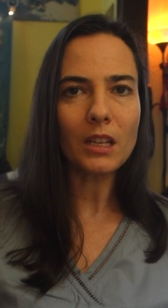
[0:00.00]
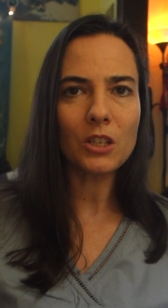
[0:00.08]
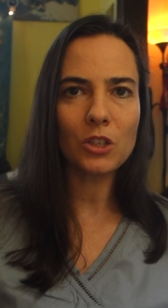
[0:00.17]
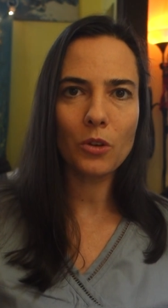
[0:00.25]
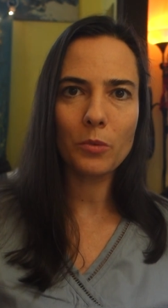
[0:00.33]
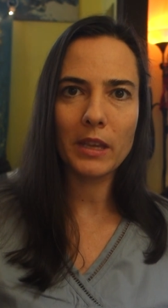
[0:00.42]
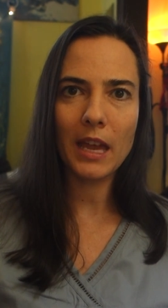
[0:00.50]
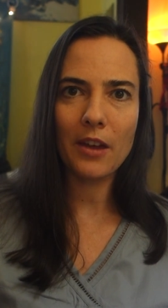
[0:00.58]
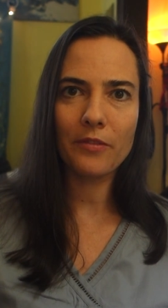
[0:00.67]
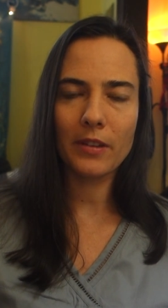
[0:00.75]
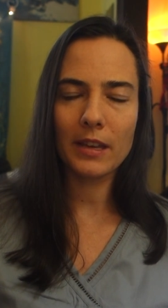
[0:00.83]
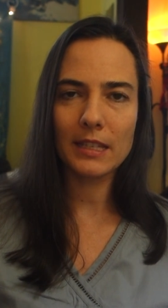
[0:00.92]
So we
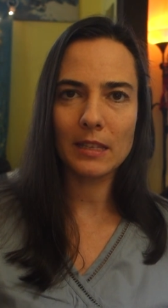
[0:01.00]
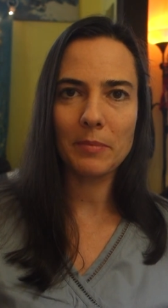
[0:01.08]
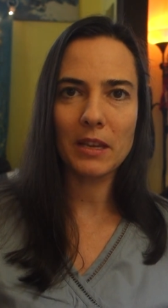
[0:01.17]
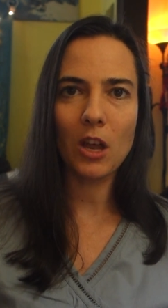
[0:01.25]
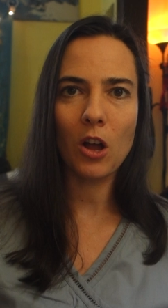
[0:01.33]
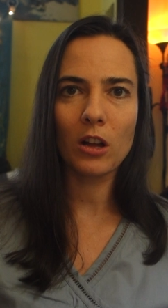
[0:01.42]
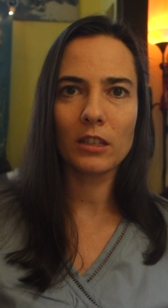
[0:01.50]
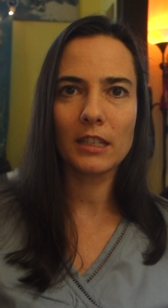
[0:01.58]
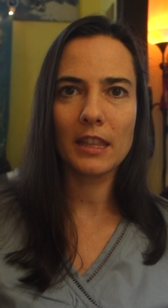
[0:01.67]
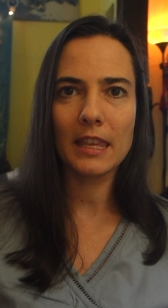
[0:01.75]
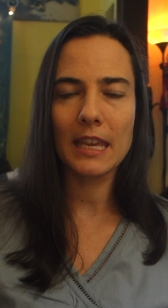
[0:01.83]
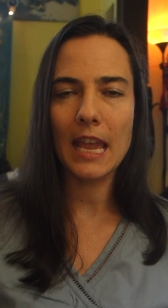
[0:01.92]
have something called
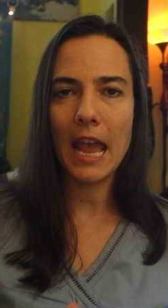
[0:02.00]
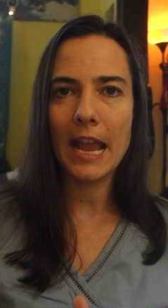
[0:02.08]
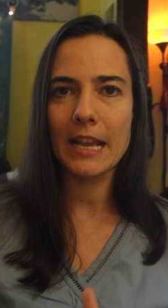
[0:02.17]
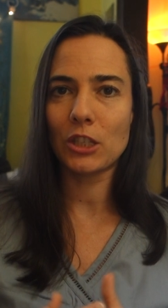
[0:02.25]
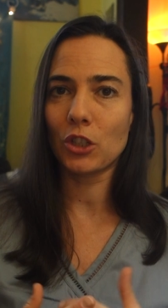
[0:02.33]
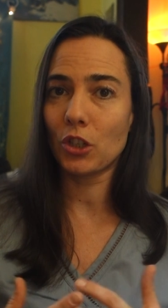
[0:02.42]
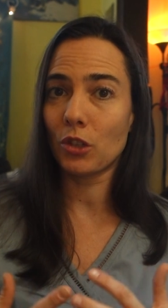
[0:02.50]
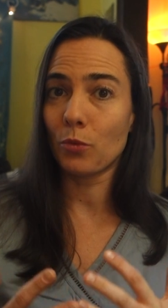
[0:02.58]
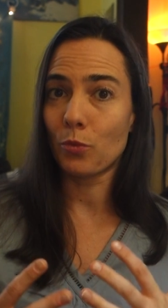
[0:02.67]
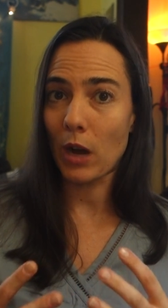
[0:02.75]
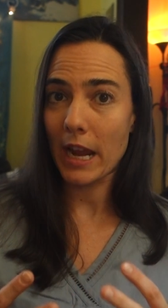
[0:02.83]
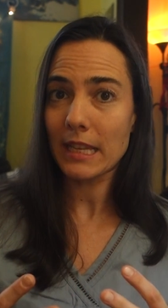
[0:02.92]
the 8
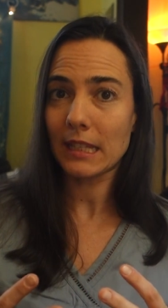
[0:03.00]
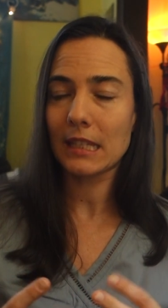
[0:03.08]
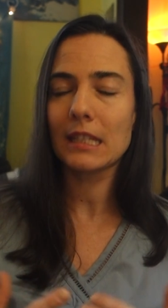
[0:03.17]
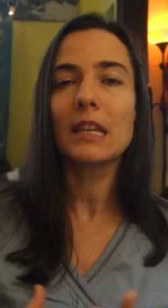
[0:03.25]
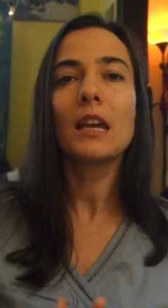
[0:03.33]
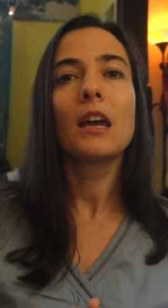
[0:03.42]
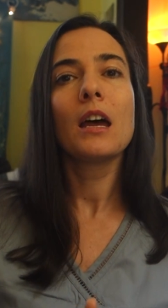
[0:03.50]
rights,